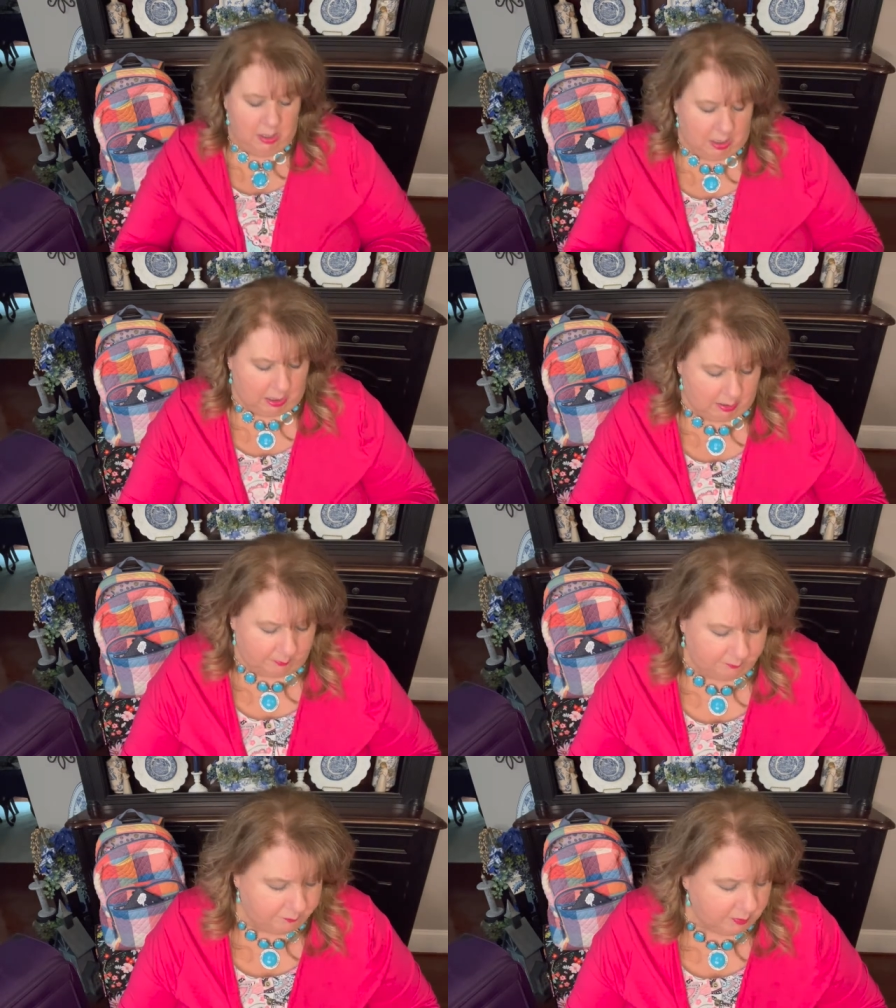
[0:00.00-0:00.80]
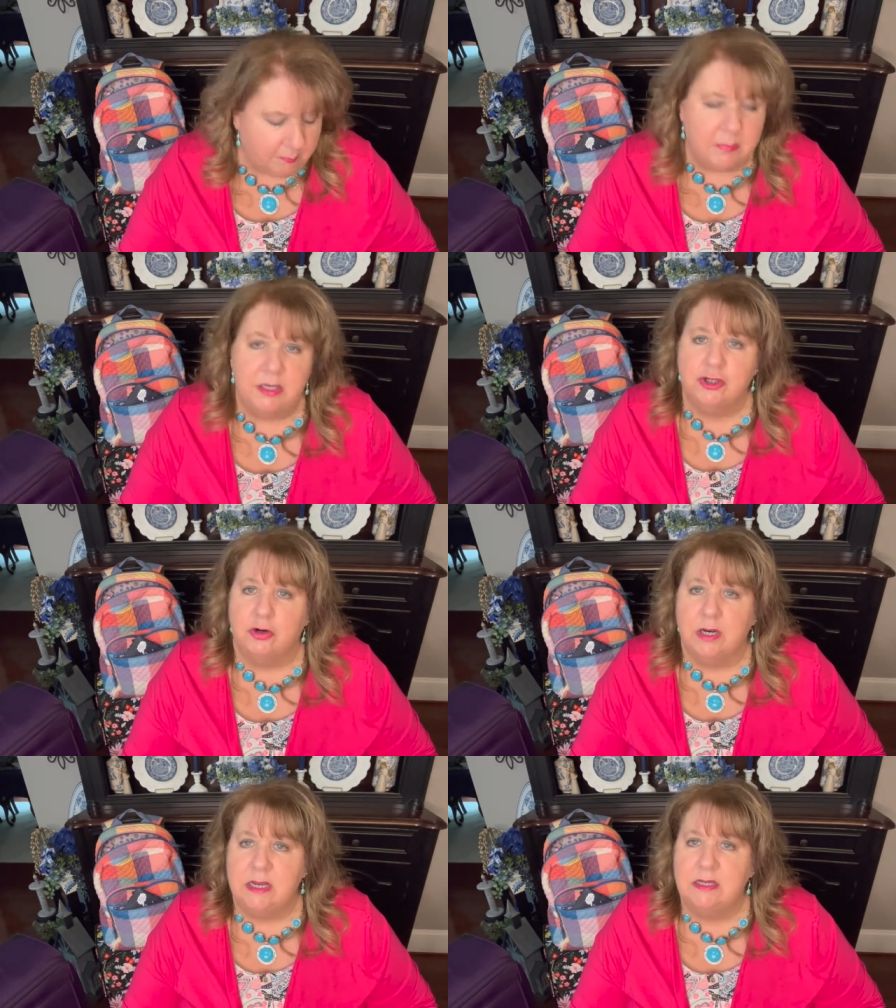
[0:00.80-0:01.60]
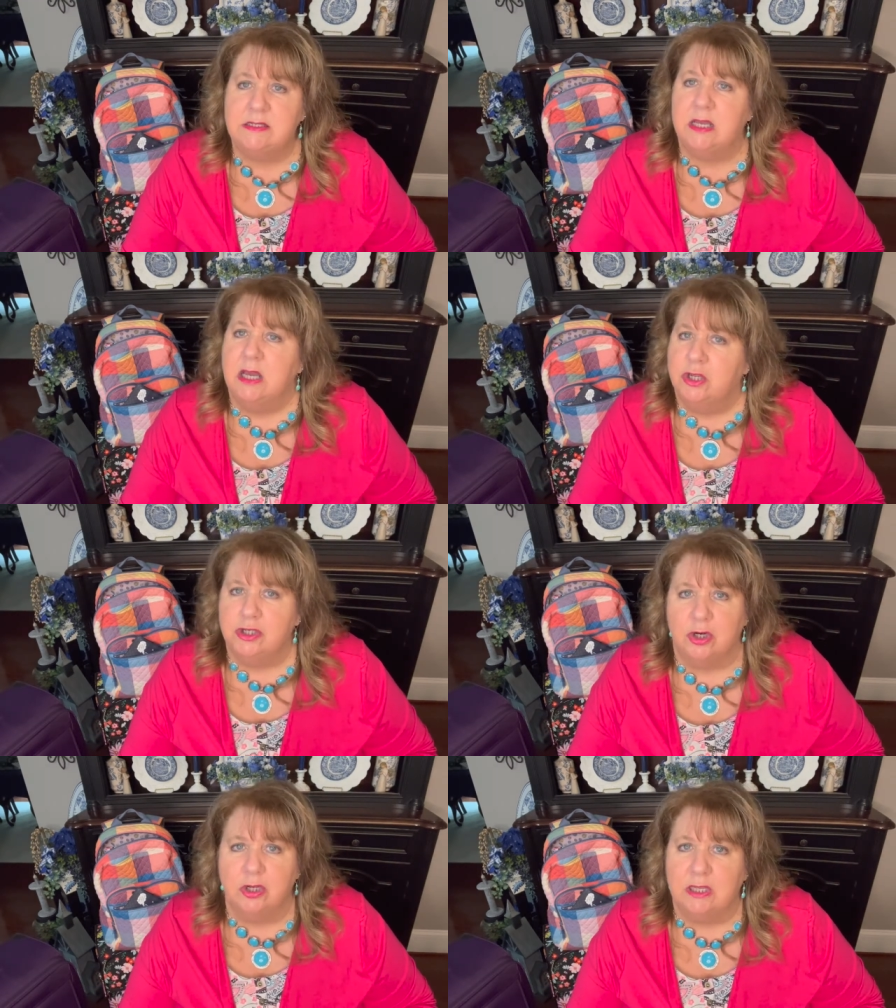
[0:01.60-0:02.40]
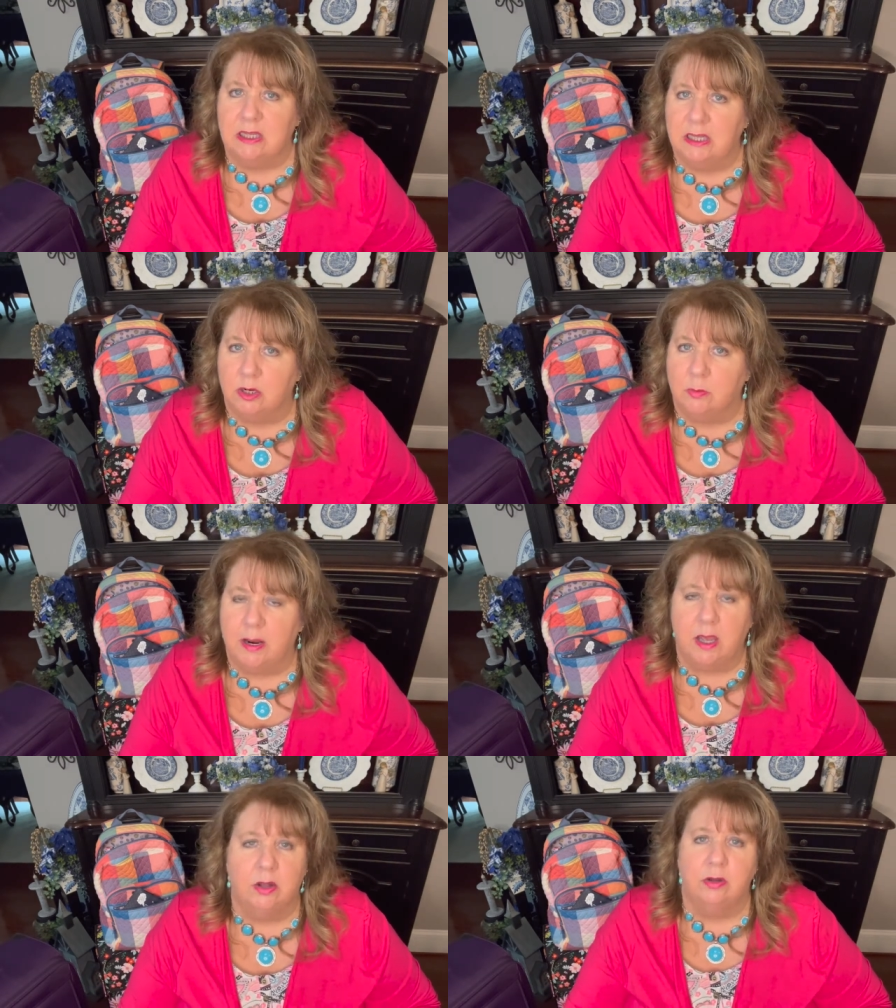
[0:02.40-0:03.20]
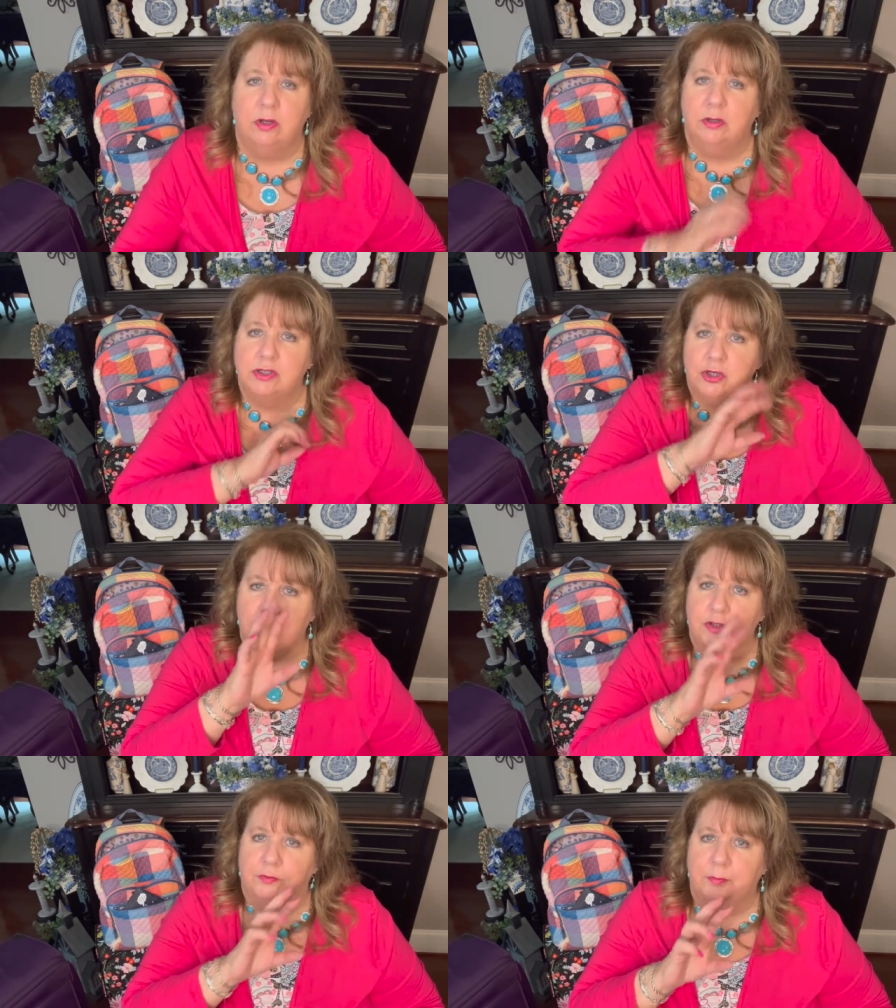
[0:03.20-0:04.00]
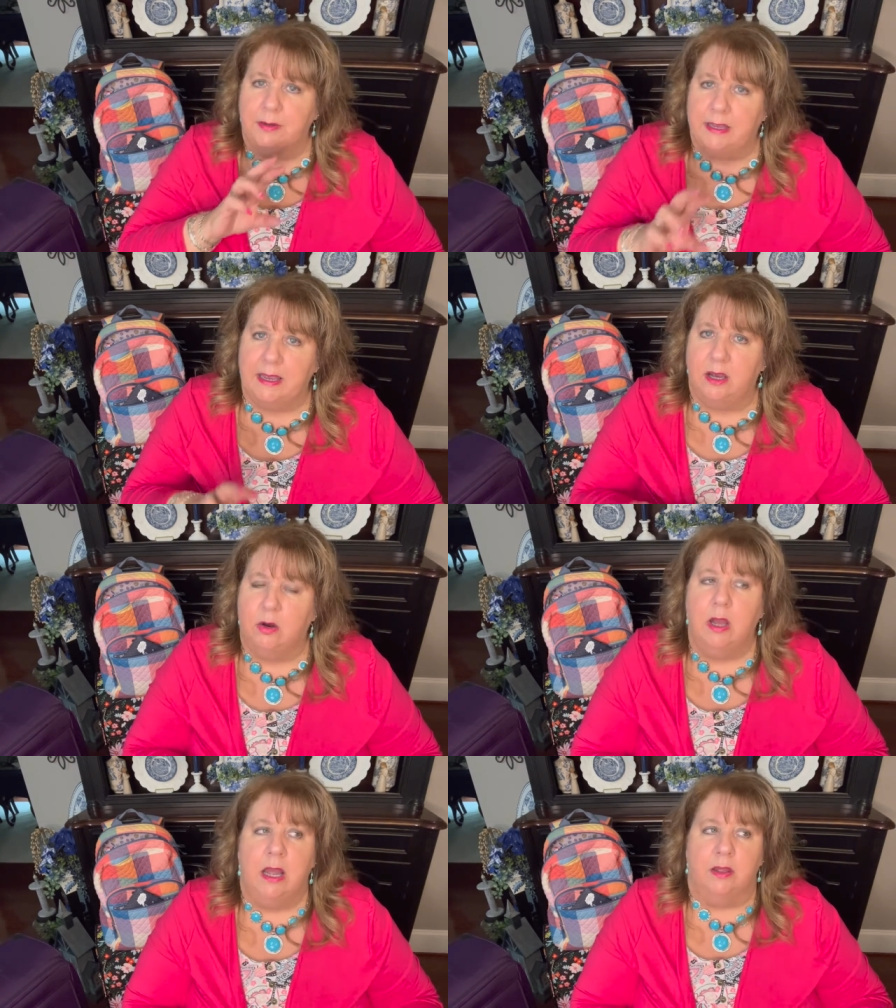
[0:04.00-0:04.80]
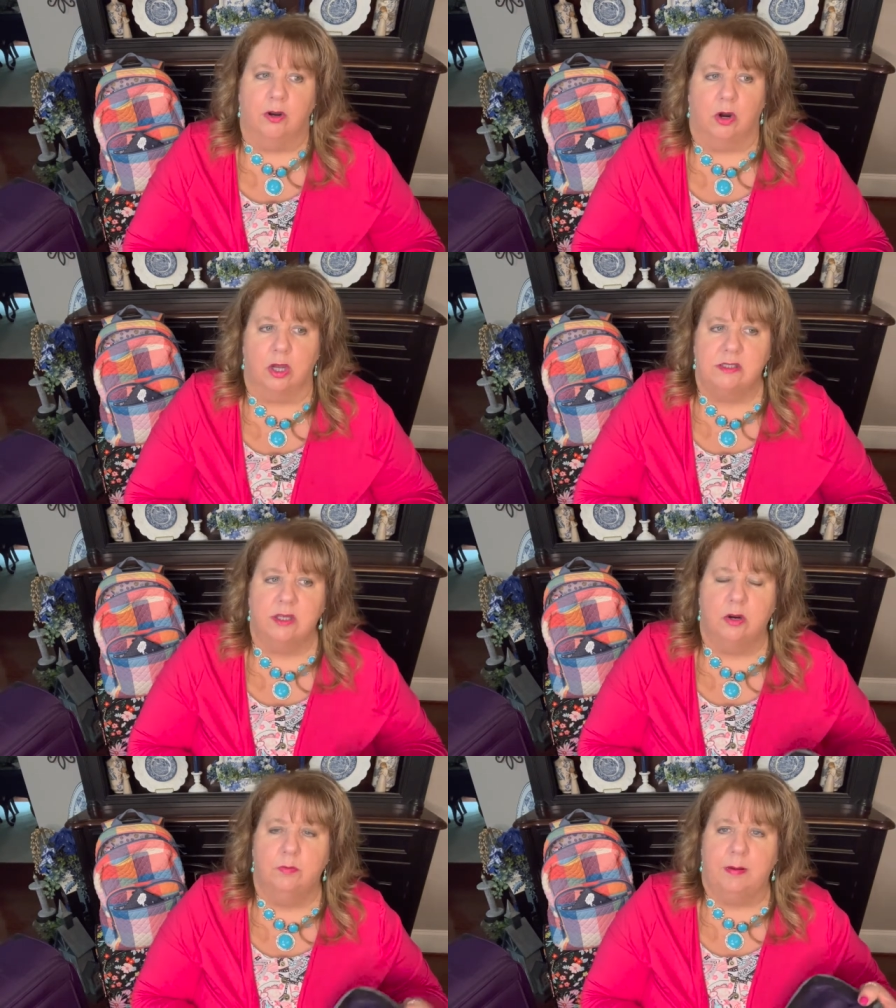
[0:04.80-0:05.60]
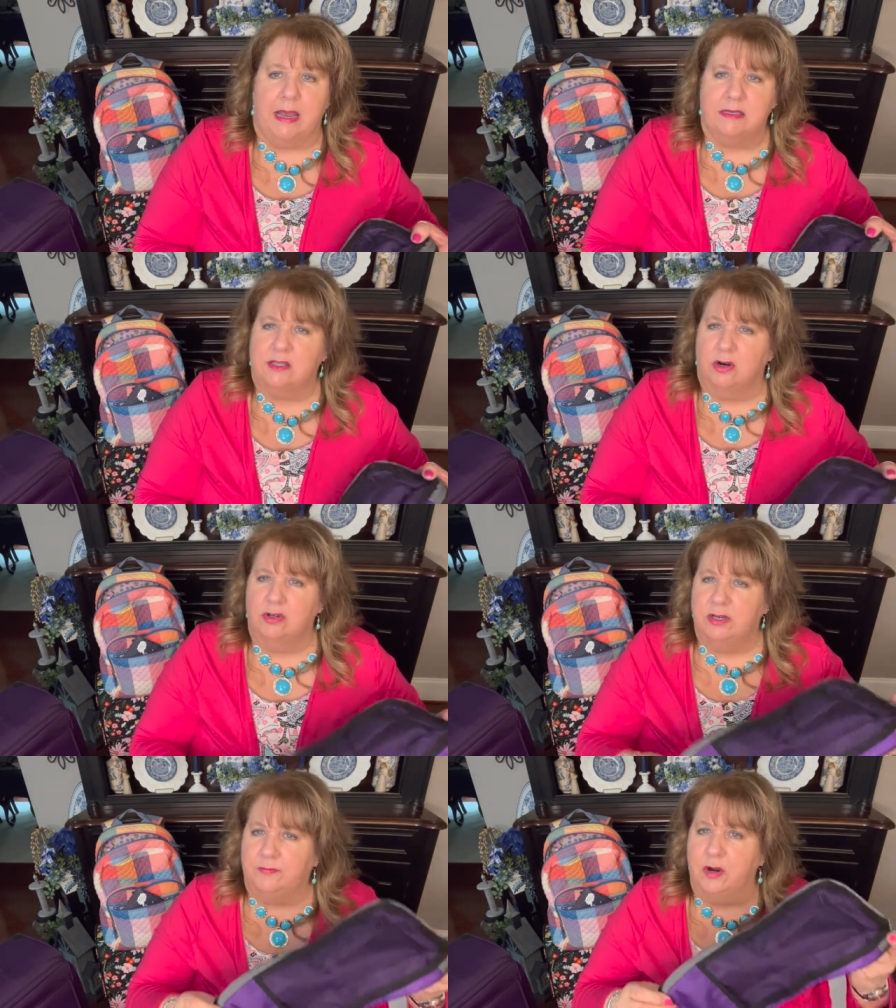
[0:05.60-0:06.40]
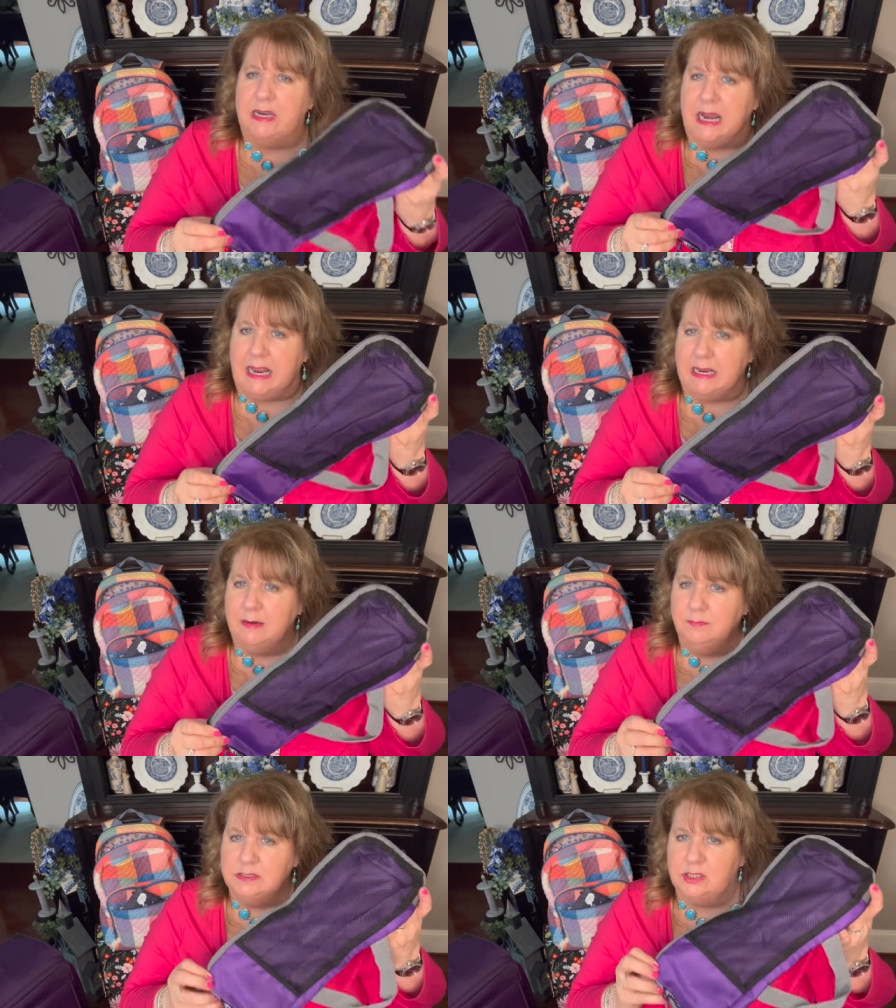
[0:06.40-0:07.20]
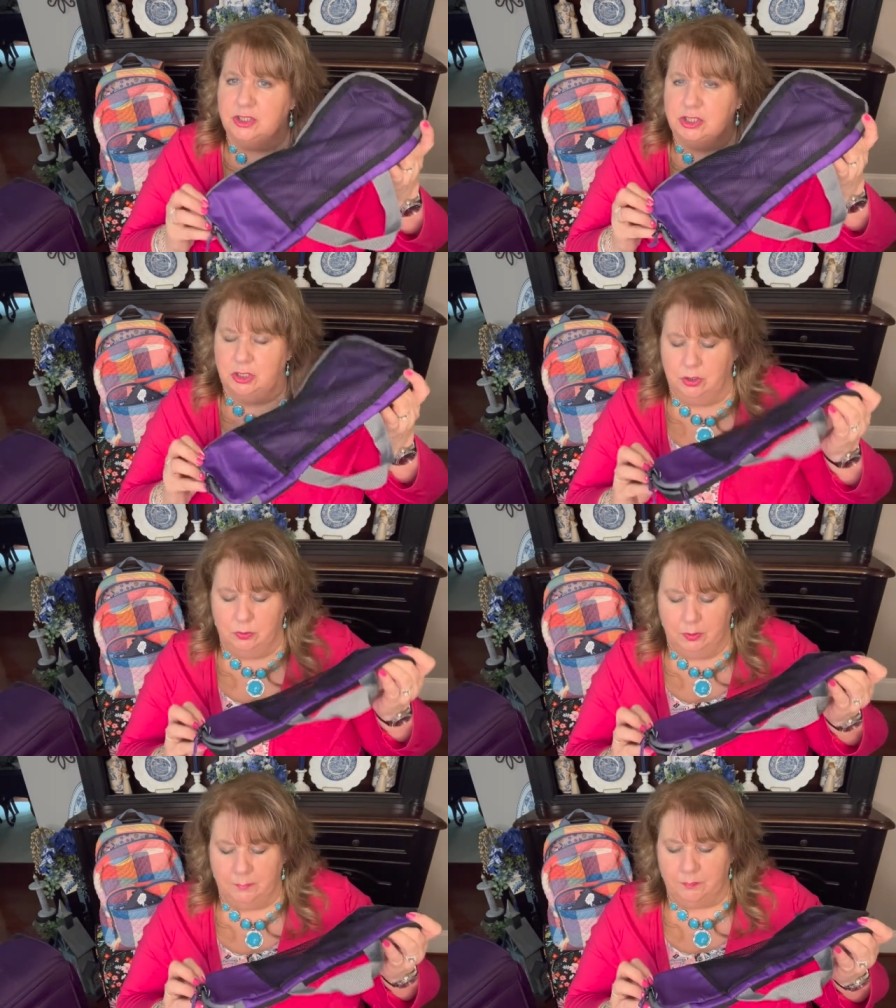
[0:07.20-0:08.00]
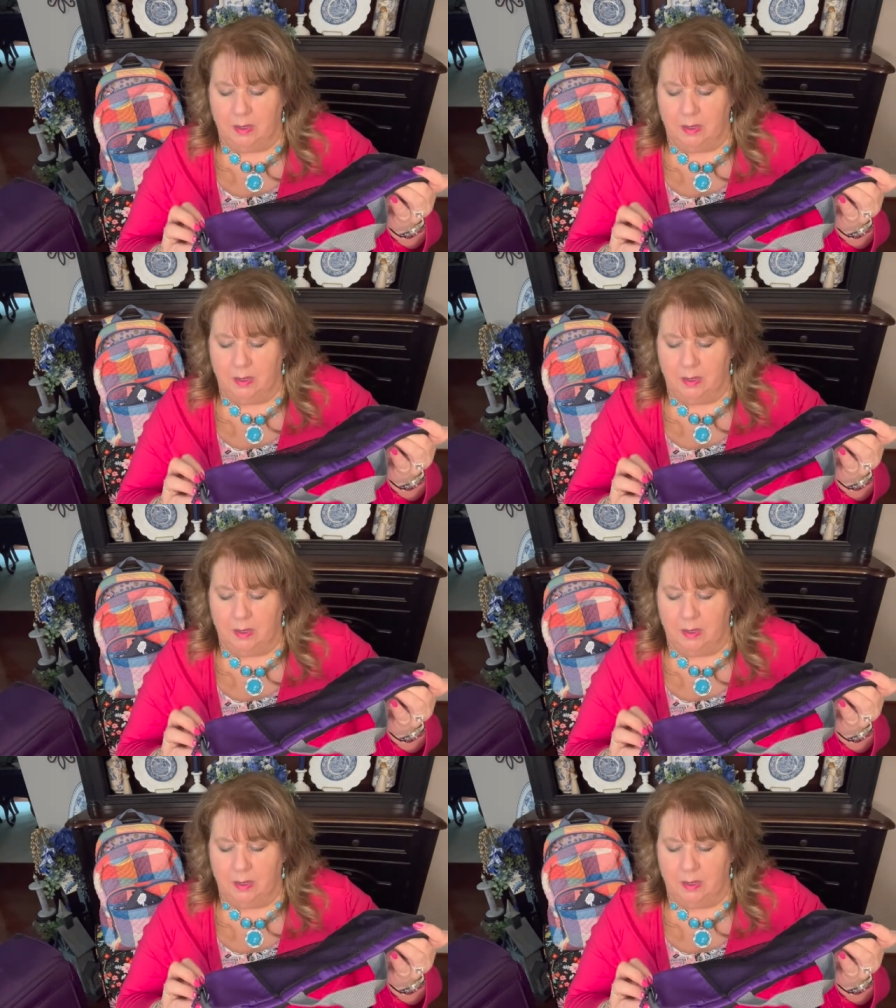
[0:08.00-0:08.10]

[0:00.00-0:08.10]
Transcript: um, meet your needs, certainly click around, search for Bagail. There are also bags that are different names too.